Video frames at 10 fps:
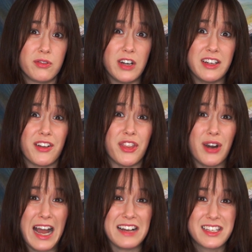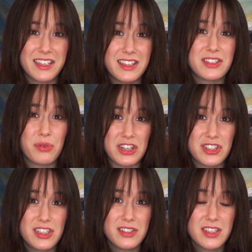find out they're asking these
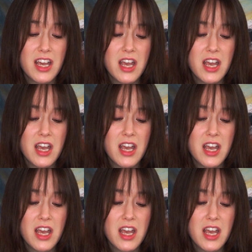questions.